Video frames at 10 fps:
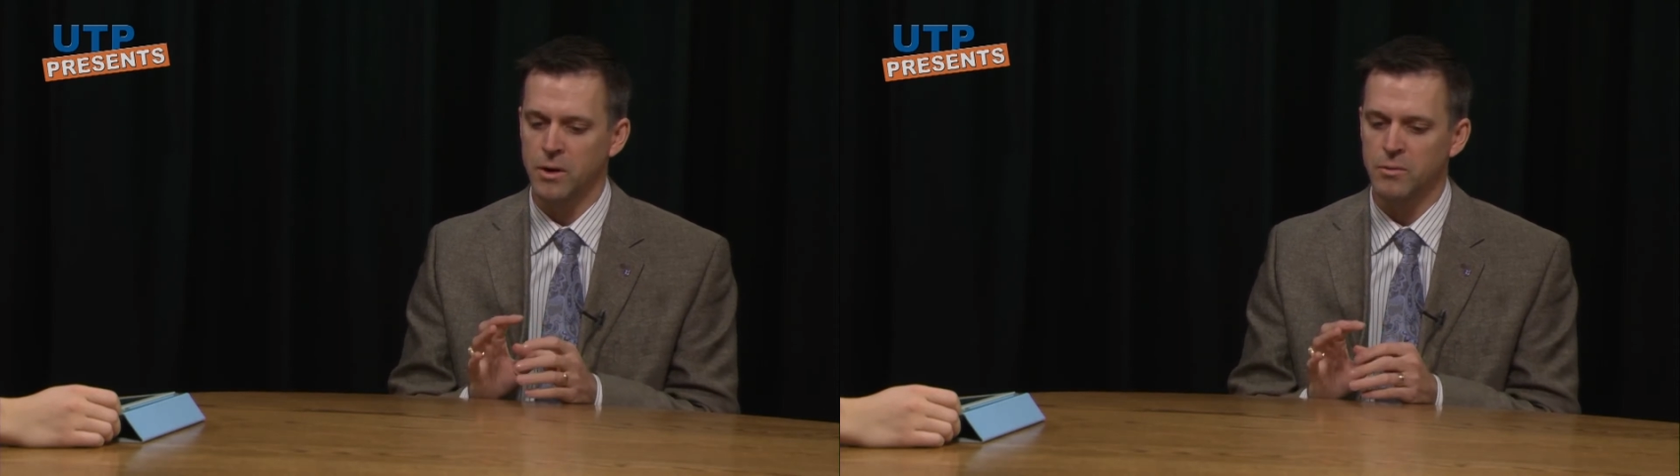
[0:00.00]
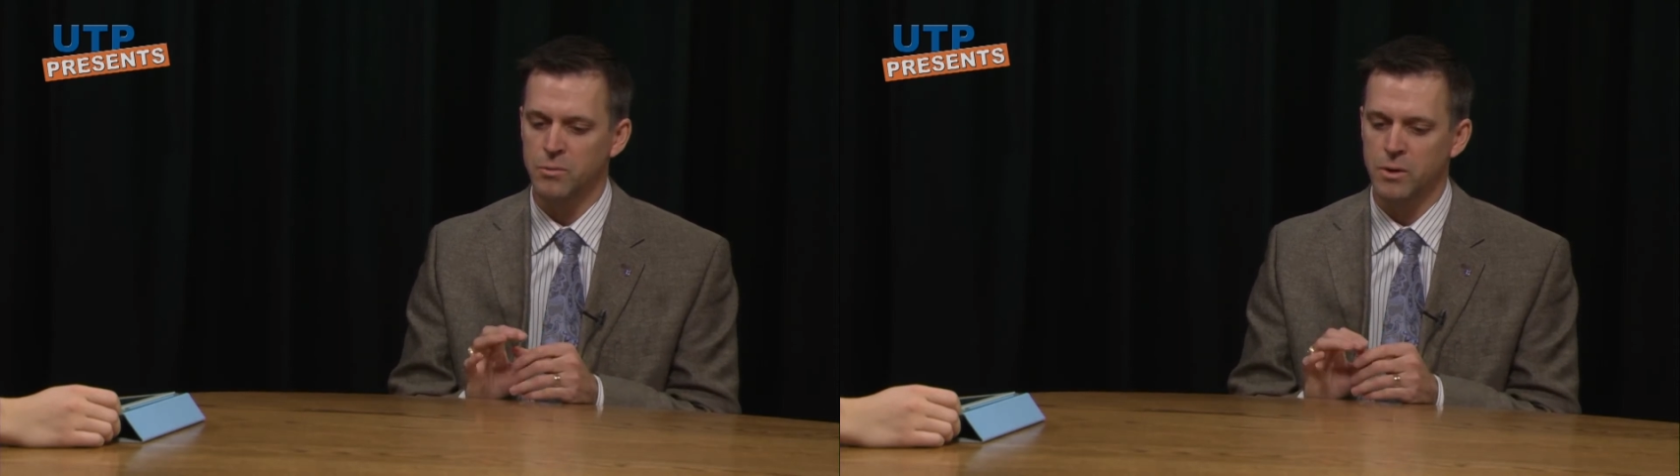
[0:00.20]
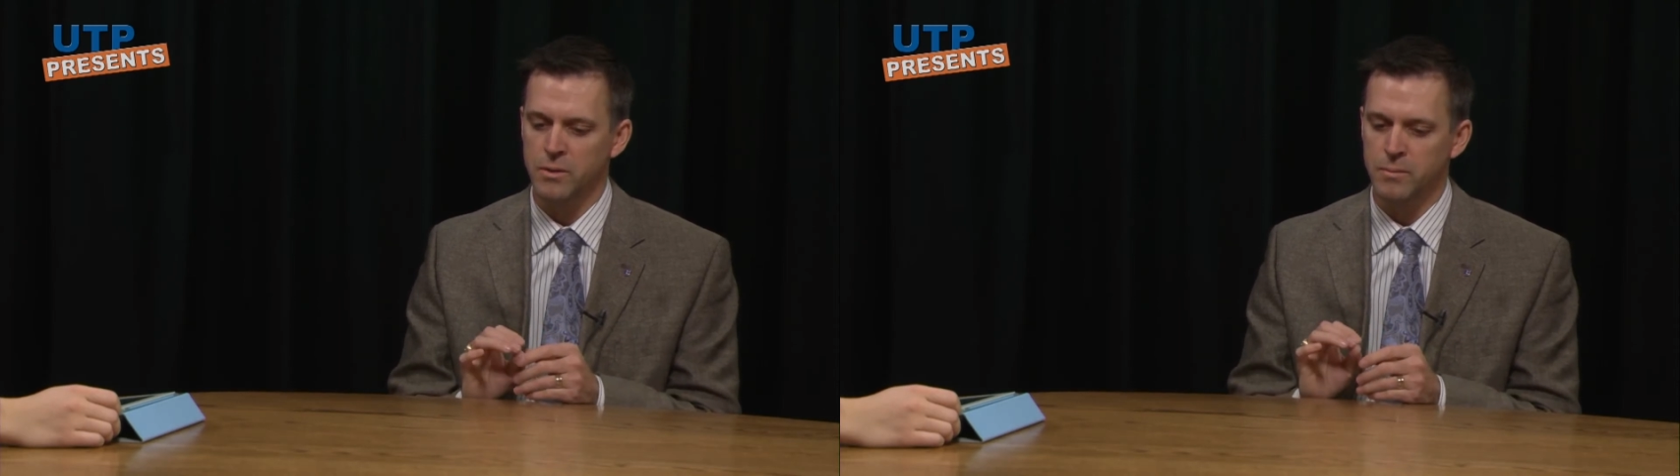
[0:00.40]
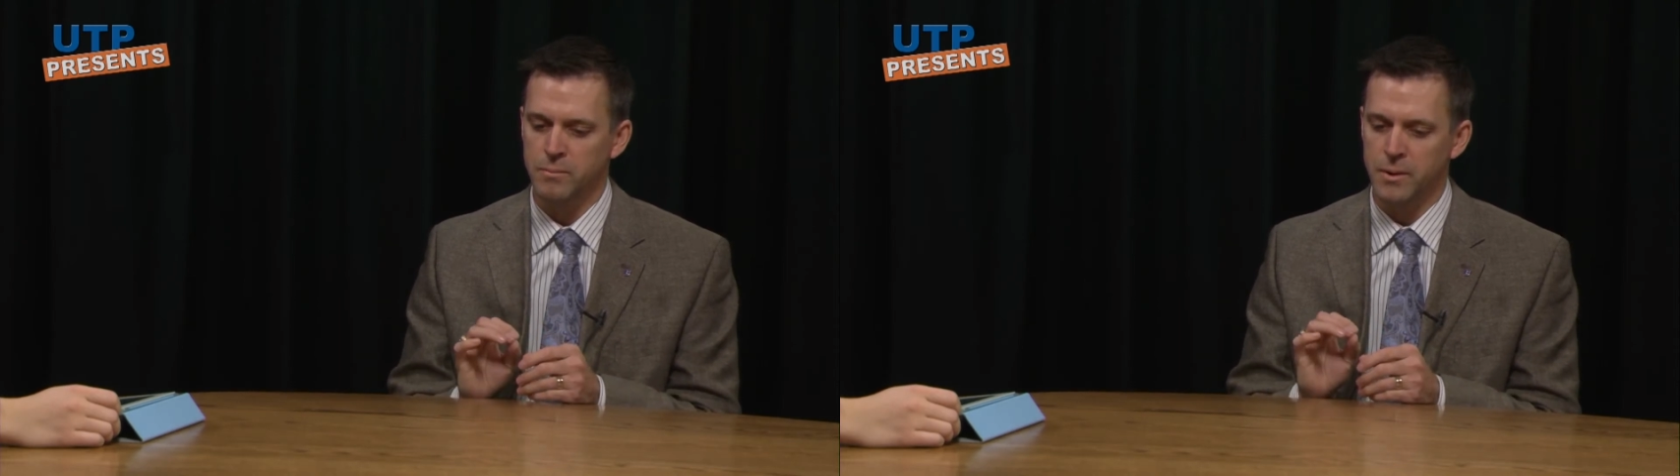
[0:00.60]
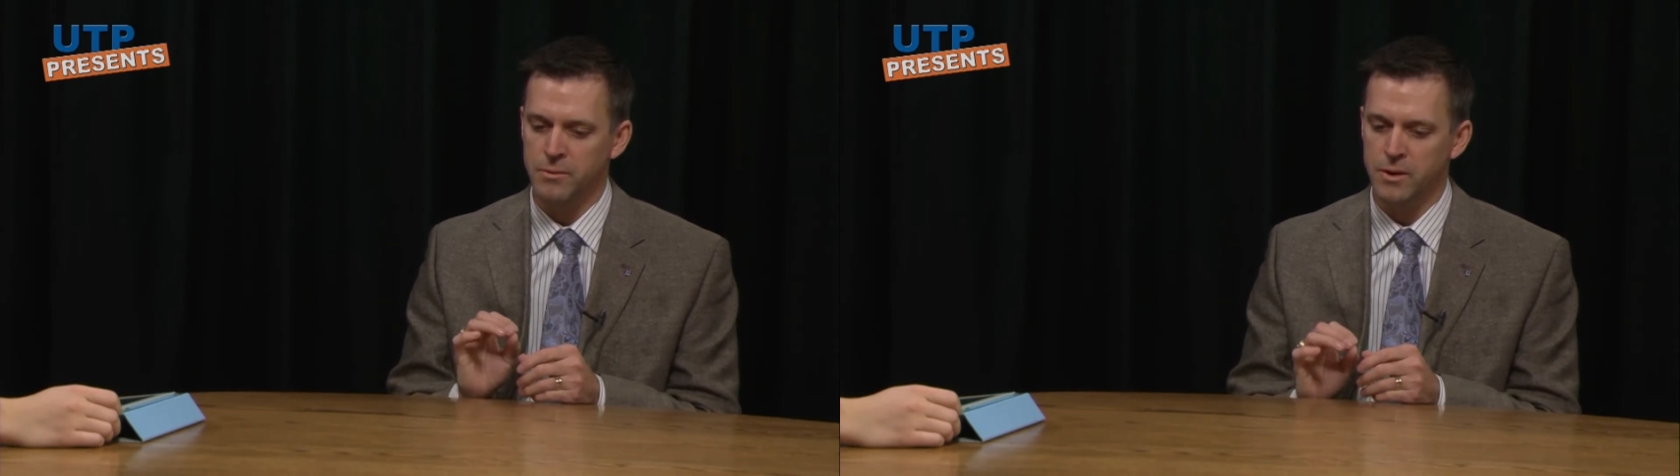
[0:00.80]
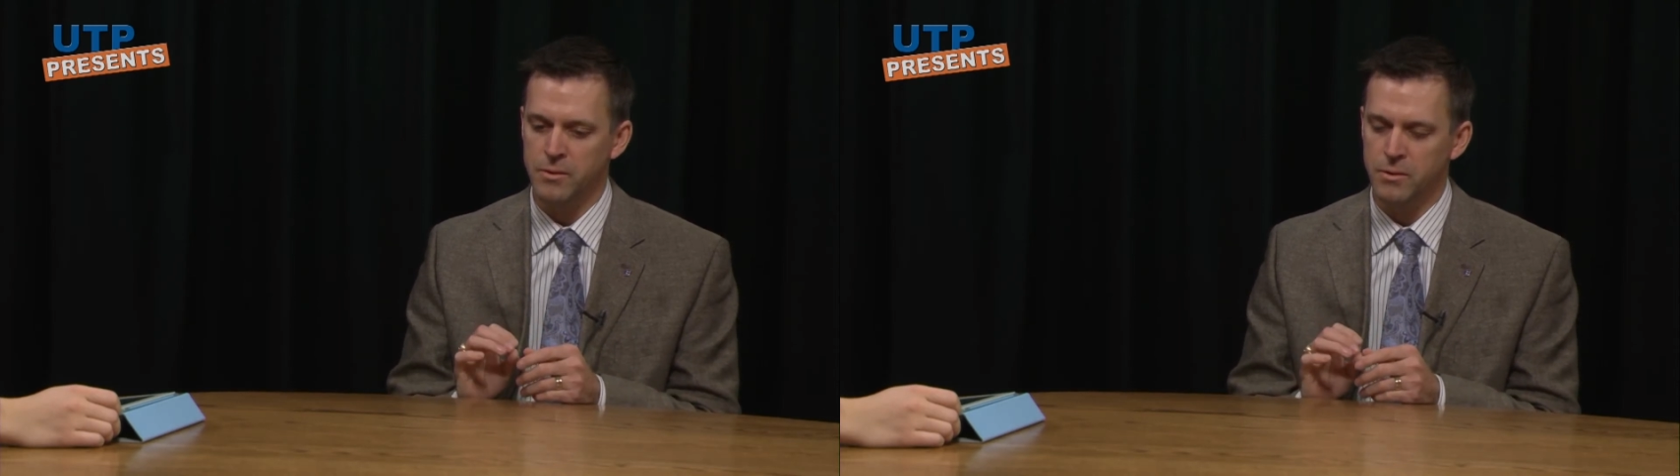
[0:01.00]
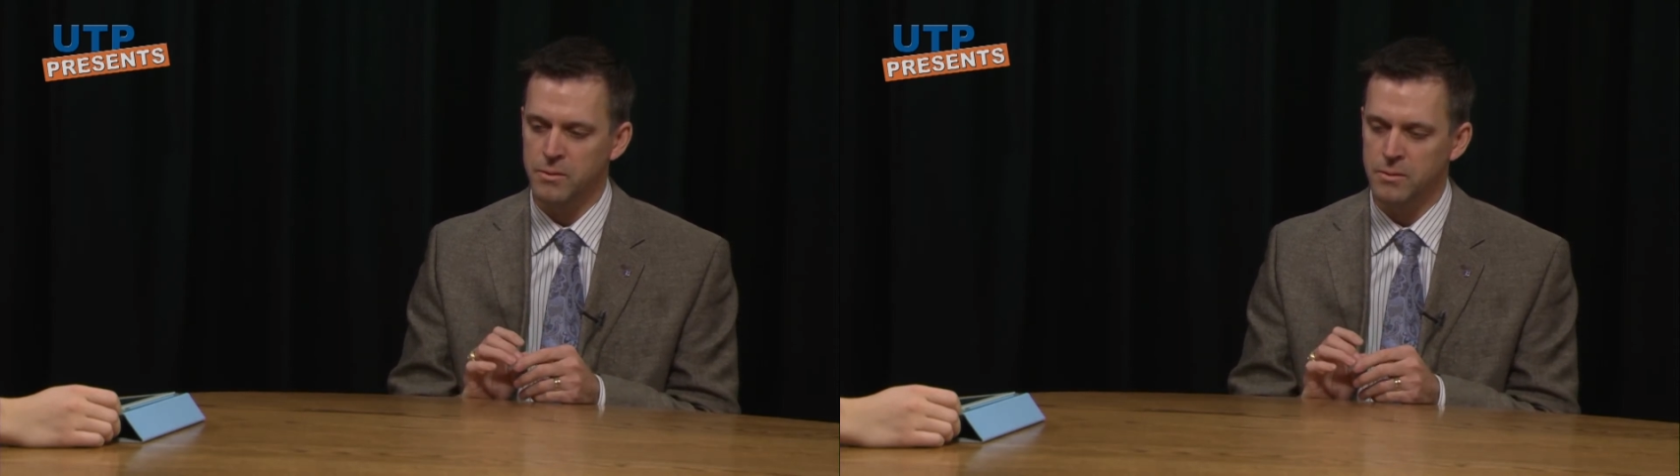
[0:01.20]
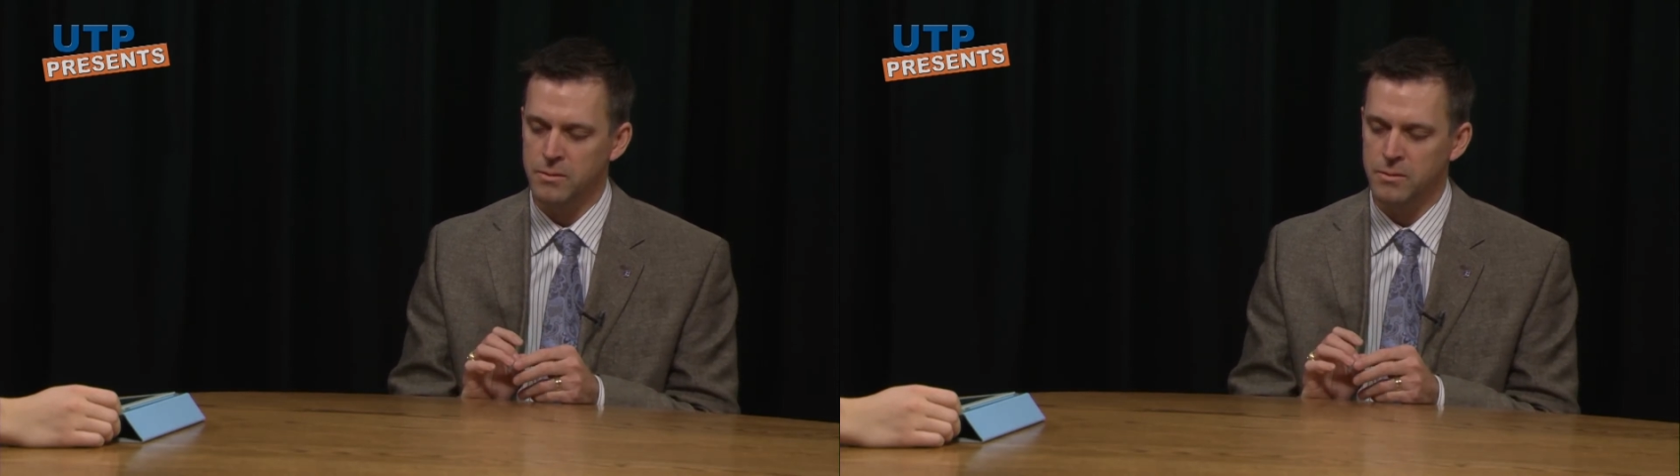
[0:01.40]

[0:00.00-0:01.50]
of my favorite